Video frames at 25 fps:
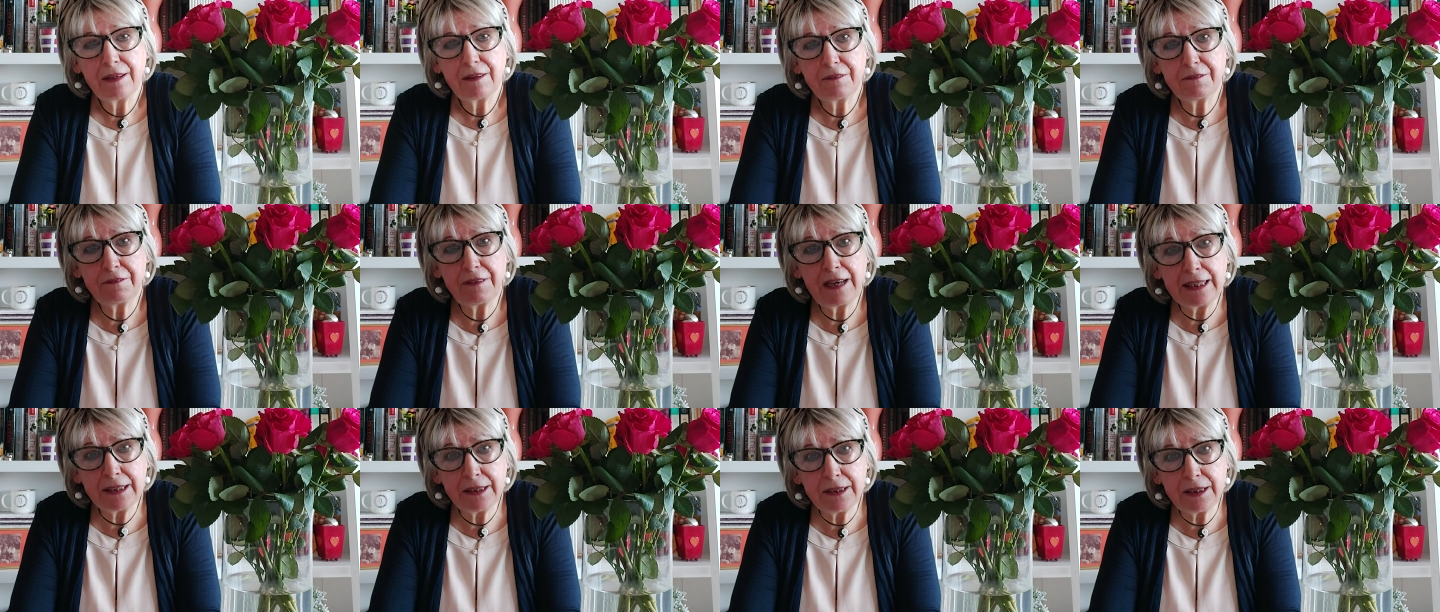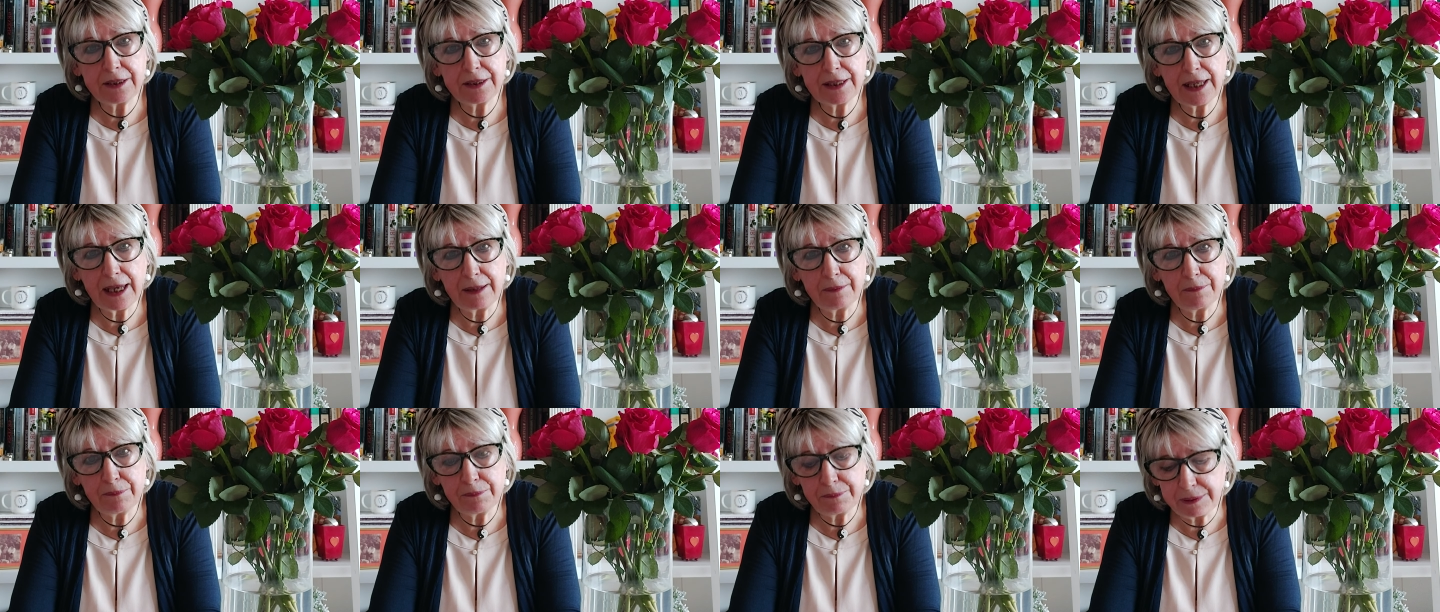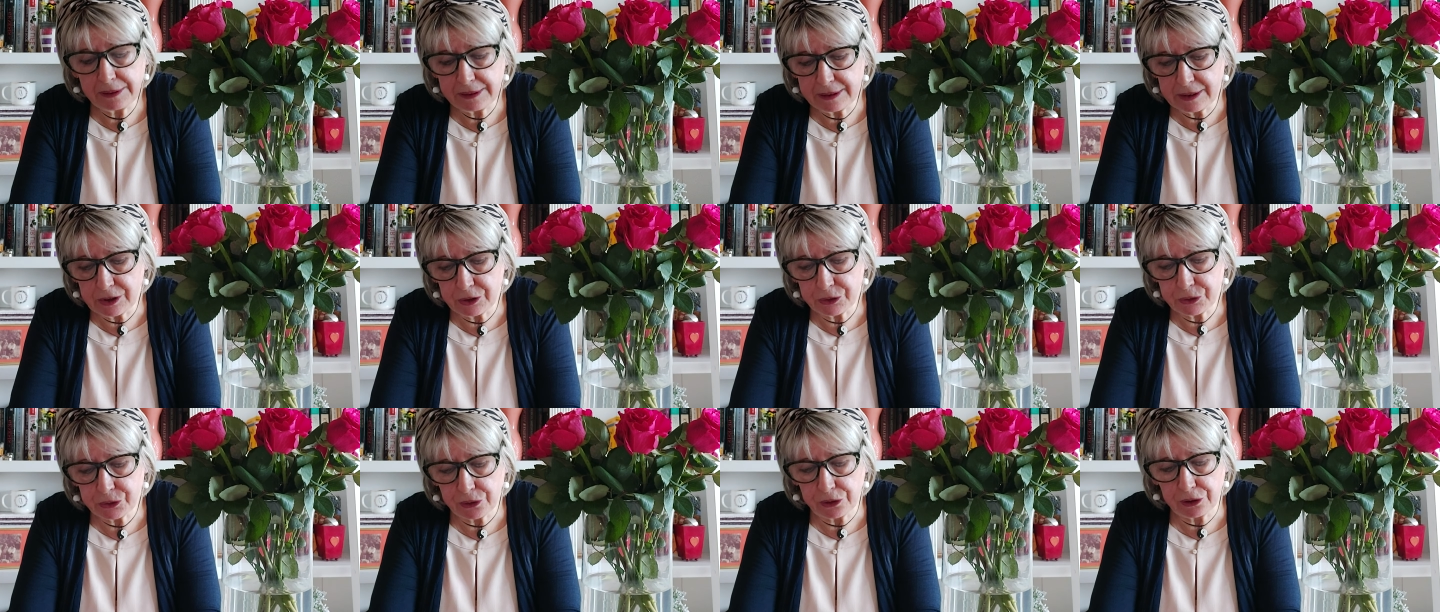One temple
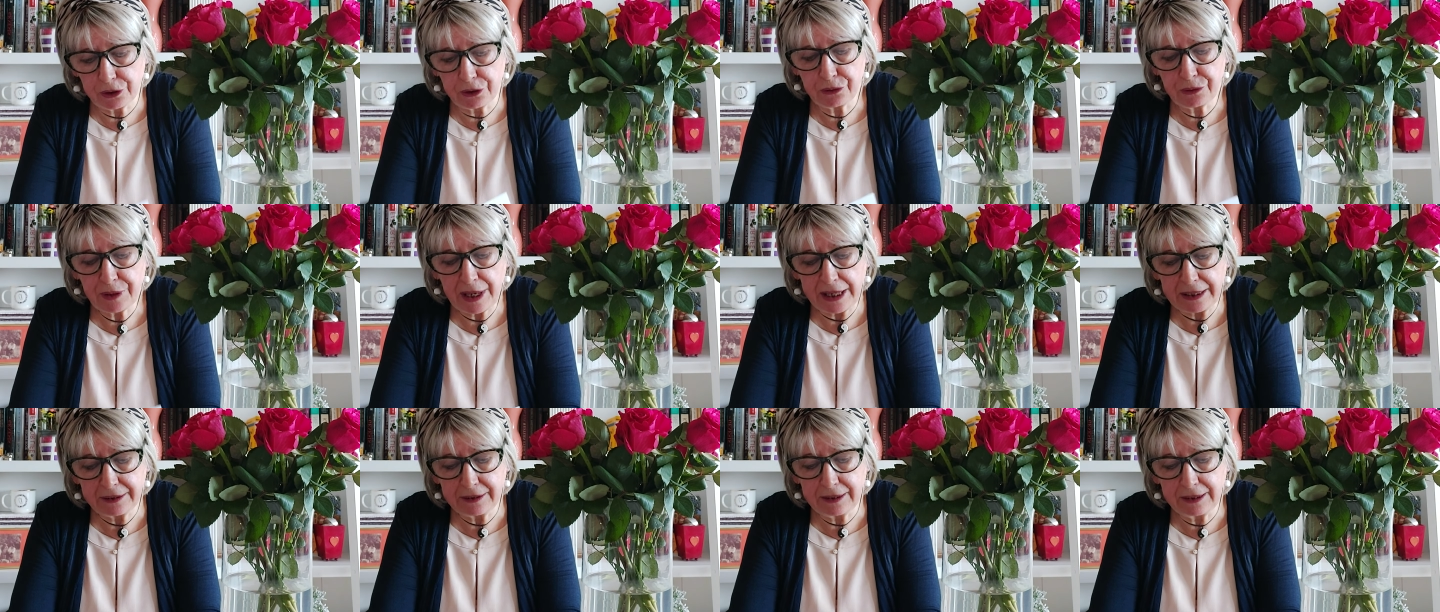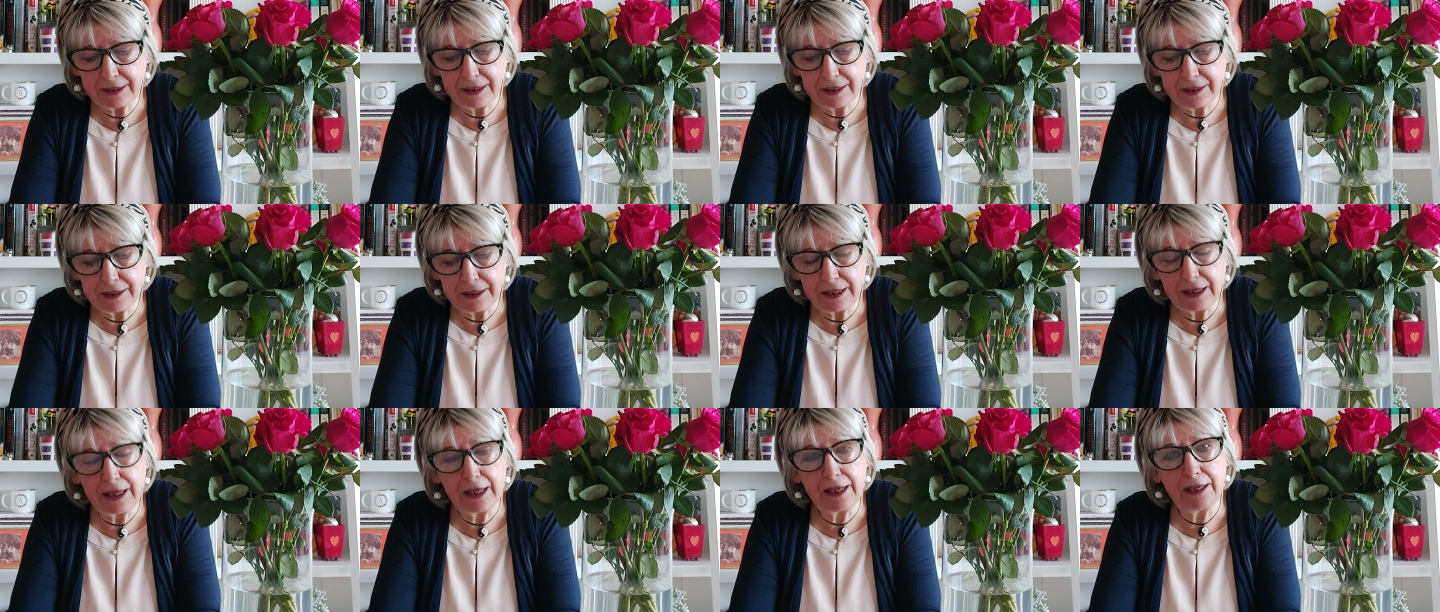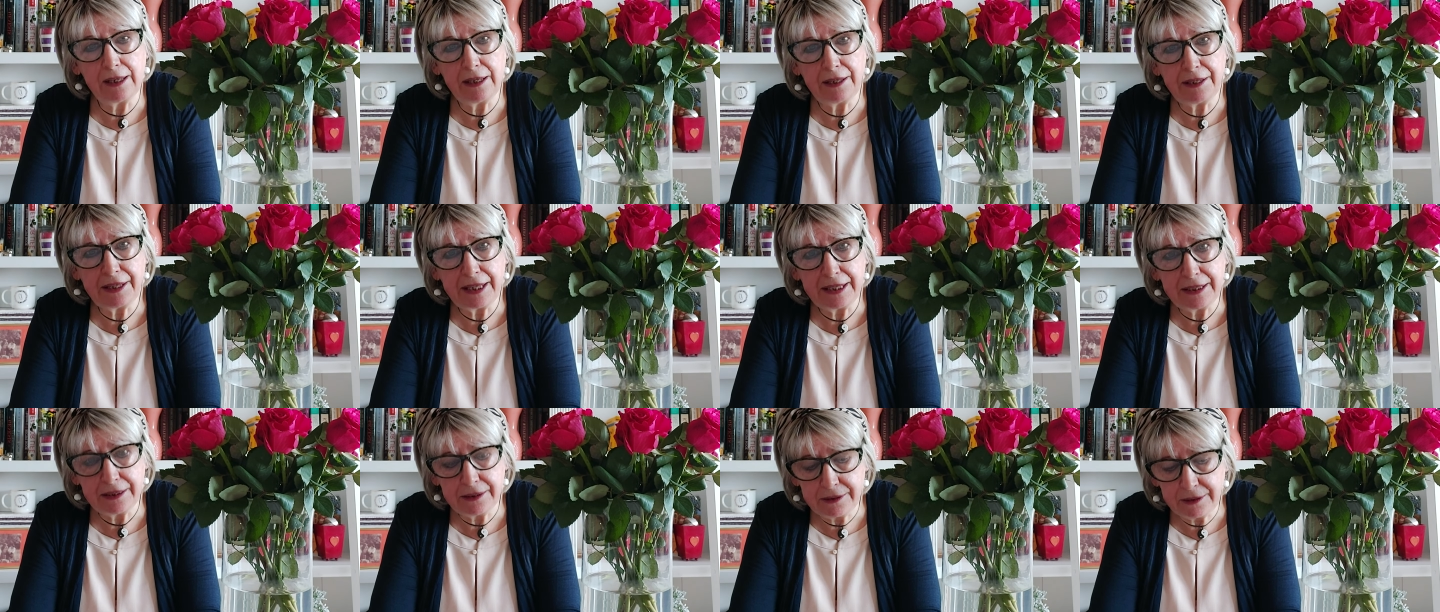is already in
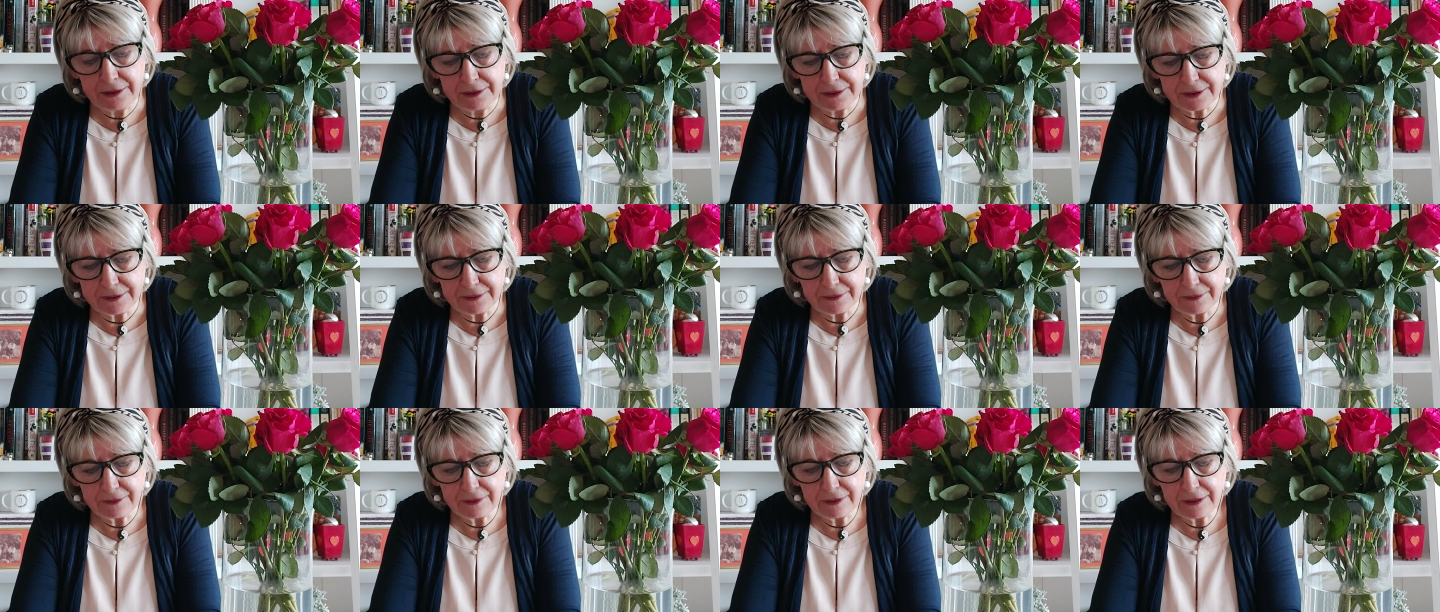England,